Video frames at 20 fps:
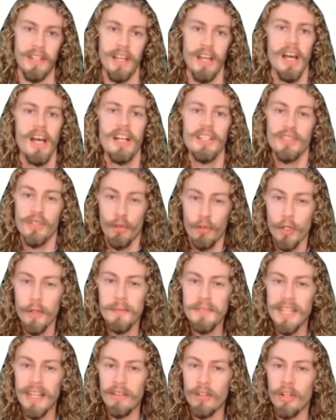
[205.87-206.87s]
So
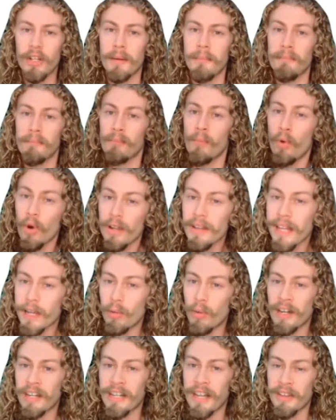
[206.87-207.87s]
groups that look more like
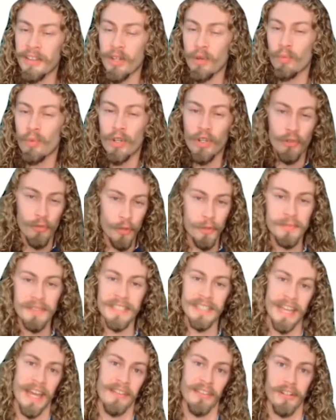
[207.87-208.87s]
one another will group
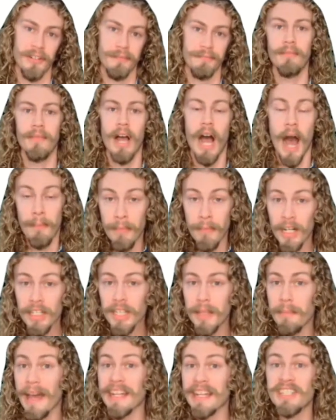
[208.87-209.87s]
together. Among
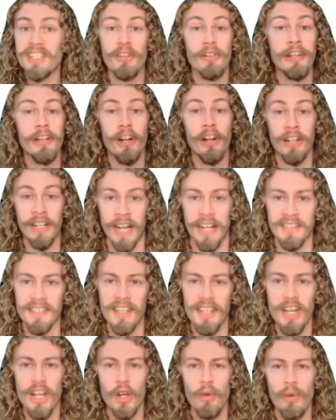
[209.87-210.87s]
the bacteria in our
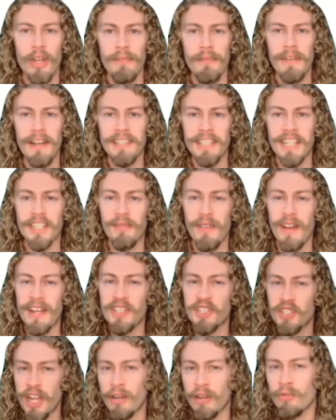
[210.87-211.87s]
guts, we have identified
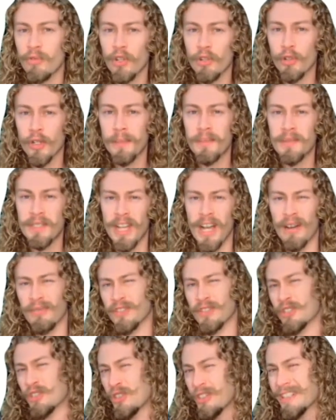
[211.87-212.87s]
general groups
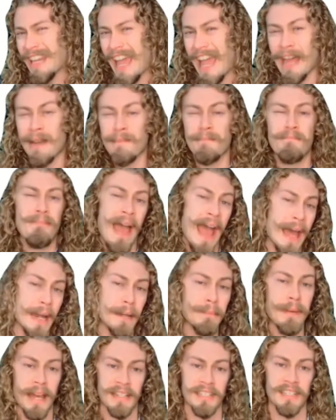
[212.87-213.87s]
of good and bad
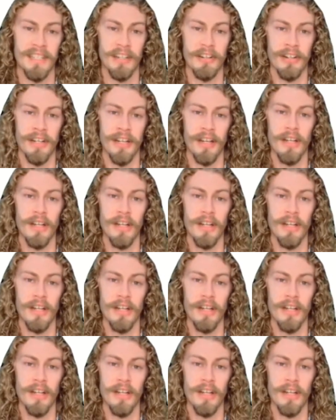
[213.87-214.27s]
bacteria.